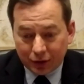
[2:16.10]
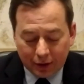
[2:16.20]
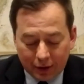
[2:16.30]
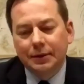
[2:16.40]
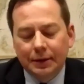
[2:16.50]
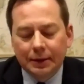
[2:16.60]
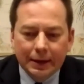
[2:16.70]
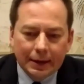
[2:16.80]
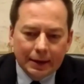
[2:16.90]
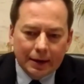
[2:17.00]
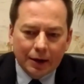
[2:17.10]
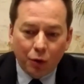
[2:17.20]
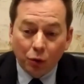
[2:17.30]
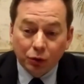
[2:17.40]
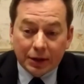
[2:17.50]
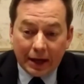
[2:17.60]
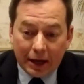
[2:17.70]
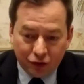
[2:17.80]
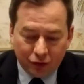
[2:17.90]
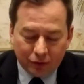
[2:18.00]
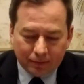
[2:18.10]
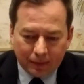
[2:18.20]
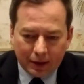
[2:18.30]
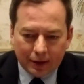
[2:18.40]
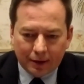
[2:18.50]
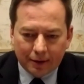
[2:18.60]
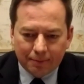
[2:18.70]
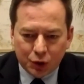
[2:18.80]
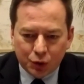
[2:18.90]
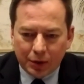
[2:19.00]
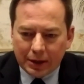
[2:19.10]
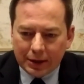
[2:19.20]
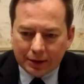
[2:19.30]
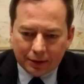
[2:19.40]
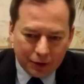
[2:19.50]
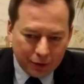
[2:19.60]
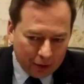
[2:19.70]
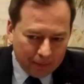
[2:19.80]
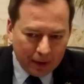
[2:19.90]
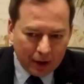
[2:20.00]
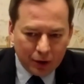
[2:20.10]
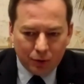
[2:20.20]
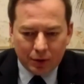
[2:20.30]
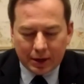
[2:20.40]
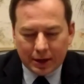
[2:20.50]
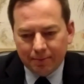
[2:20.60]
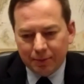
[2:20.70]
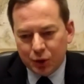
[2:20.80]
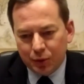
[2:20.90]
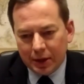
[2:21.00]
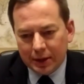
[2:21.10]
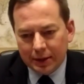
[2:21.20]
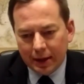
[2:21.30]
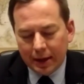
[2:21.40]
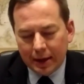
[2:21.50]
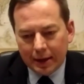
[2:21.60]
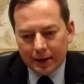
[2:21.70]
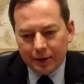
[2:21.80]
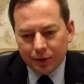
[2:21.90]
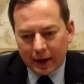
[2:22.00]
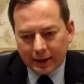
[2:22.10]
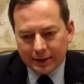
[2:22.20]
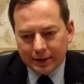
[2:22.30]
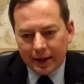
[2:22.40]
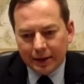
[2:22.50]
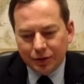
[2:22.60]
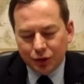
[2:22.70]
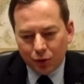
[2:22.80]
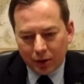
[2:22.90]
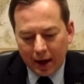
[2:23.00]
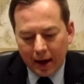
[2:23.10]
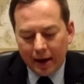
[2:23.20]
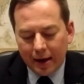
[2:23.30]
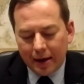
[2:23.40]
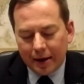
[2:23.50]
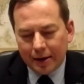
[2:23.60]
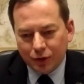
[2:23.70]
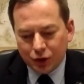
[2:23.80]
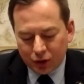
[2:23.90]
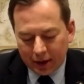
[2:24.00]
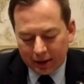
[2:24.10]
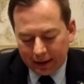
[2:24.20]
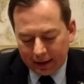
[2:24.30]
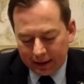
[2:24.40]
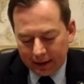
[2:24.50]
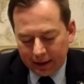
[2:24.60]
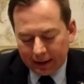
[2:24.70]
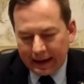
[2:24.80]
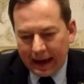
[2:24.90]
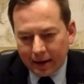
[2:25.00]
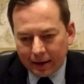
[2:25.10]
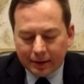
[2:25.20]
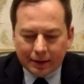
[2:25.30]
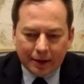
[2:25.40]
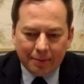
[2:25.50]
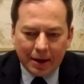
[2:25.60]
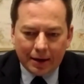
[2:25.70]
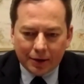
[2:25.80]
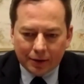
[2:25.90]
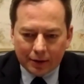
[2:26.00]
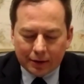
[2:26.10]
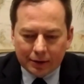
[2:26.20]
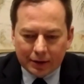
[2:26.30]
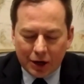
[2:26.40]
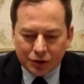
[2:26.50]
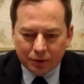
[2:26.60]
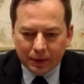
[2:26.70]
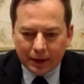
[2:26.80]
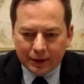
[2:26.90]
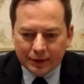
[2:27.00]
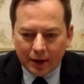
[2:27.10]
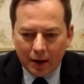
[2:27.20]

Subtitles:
to admit that we have unprecedented coordination between the European Union, between the United States, UK, Australia, Canada, and many other international players.